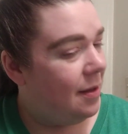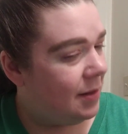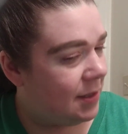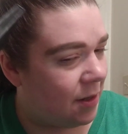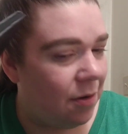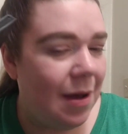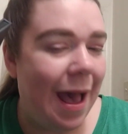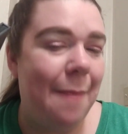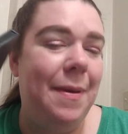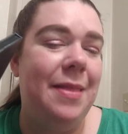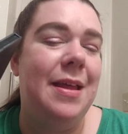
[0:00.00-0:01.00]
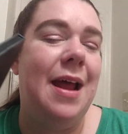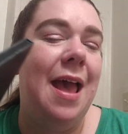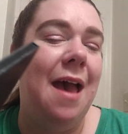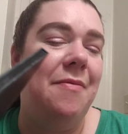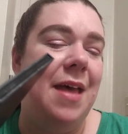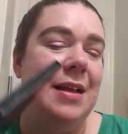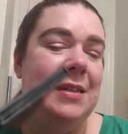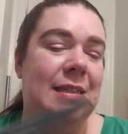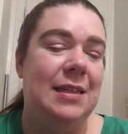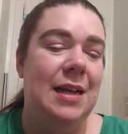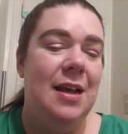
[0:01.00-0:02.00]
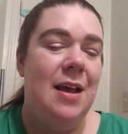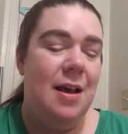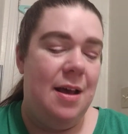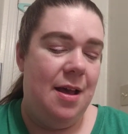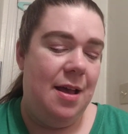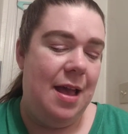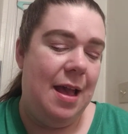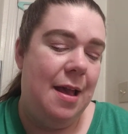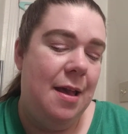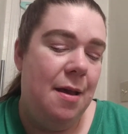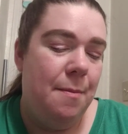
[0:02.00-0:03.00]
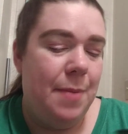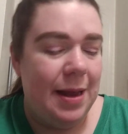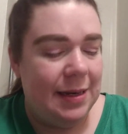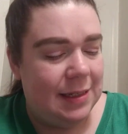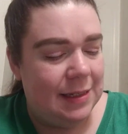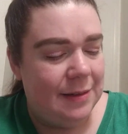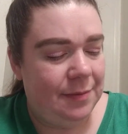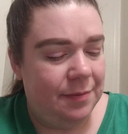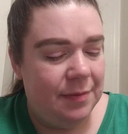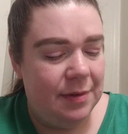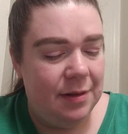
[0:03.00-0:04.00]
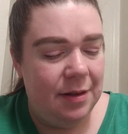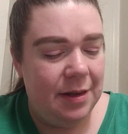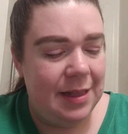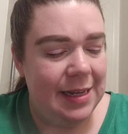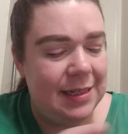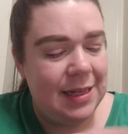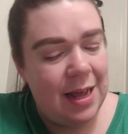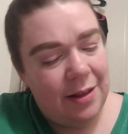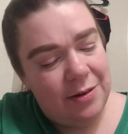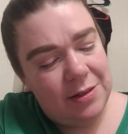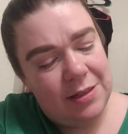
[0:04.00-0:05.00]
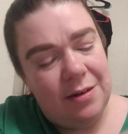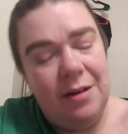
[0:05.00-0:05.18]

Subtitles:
So happy that I have this. But Look at these colors.